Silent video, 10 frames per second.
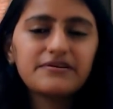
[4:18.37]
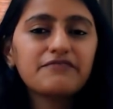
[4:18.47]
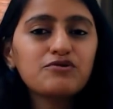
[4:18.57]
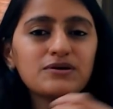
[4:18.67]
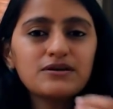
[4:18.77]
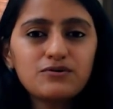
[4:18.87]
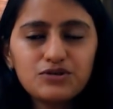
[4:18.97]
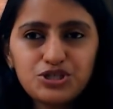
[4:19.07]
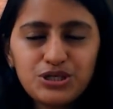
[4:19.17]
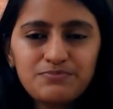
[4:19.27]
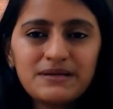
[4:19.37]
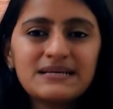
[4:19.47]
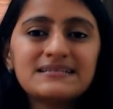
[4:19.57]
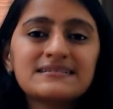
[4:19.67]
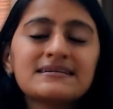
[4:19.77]
Reviewing the question
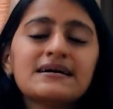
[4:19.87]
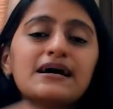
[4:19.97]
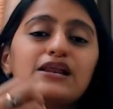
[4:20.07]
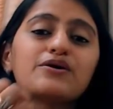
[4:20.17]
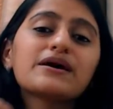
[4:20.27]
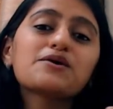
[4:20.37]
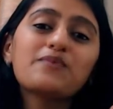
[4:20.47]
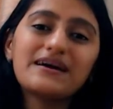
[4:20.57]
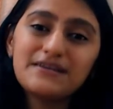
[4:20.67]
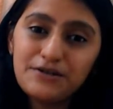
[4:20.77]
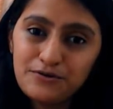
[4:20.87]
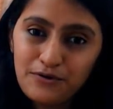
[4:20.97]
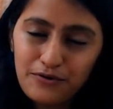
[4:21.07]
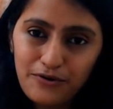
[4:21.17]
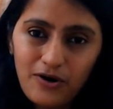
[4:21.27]
means looking where did you
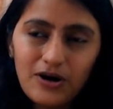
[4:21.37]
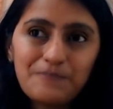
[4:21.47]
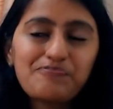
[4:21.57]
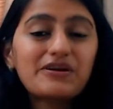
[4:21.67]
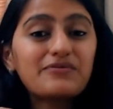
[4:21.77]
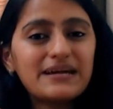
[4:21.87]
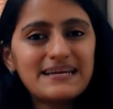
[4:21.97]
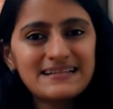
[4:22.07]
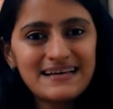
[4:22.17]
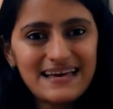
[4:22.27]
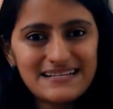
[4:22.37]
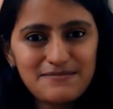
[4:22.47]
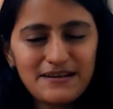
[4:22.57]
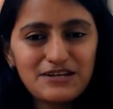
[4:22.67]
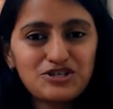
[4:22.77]
go wrong, reading the
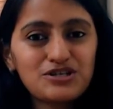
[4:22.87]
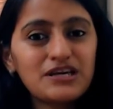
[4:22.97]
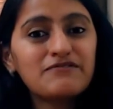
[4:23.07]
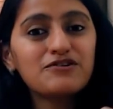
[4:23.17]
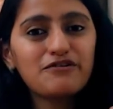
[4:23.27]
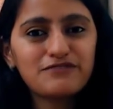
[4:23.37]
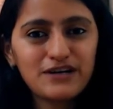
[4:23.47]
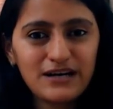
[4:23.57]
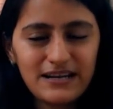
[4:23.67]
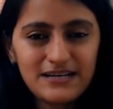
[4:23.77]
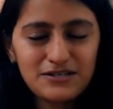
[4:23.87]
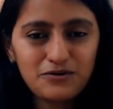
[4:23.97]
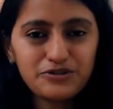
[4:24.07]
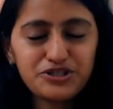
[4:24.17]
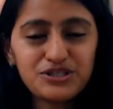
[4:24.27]
explanation even of the correct
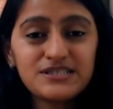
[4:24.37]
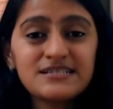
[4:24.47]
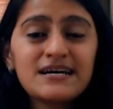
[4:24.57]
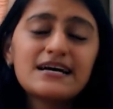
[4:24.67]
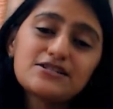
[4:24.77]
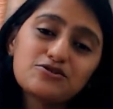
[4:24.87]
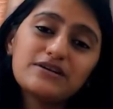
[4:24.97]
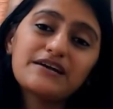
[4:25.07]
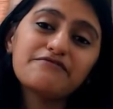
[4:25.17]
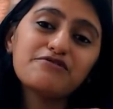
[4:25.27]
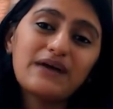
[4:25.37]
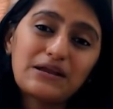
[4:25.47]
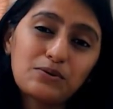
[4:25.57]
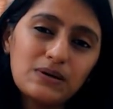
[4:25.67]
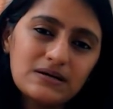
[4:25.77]
questions so that if you
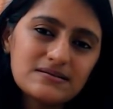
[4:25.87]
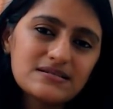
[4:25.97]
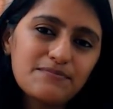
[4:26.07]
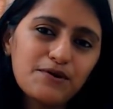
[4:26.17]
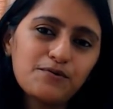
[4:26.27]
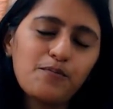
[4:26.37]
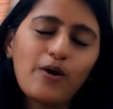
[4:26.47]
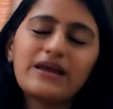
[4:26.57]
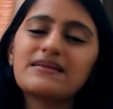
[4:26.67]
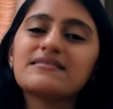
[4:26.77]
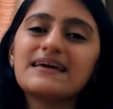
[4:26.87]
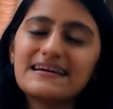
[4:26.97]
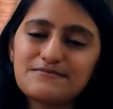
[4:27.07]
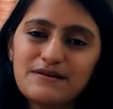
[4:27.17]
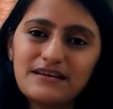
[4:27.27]
get to learn some new point in the
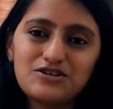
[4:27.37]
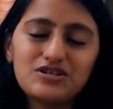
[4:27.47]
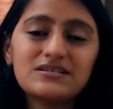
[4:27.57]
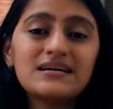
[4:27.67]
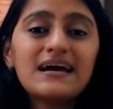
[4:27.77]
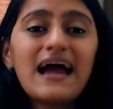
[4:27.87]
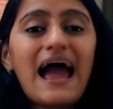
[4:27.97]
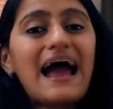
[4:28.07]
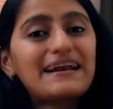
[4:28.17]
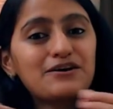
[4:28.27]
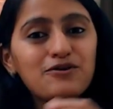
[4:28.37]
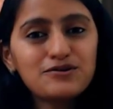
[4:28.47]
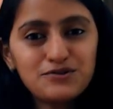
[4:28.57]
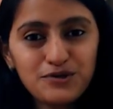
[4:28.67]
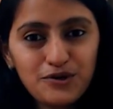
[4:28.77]
explanation, adding
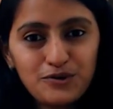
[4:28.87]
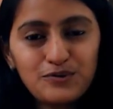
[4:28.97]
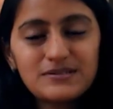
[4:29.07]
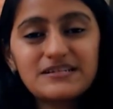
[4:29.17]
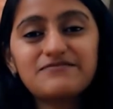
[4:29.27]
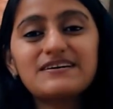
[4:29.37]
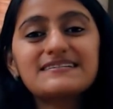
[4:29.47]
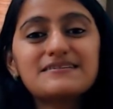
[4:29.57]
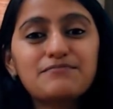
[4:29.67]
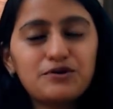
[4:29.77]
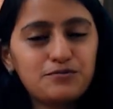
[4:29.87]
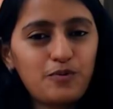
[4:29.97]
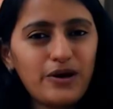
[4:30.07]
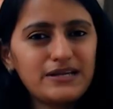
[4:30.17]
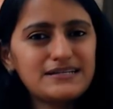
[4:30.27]
on to your notes if there's some new
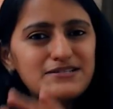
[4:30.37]
point.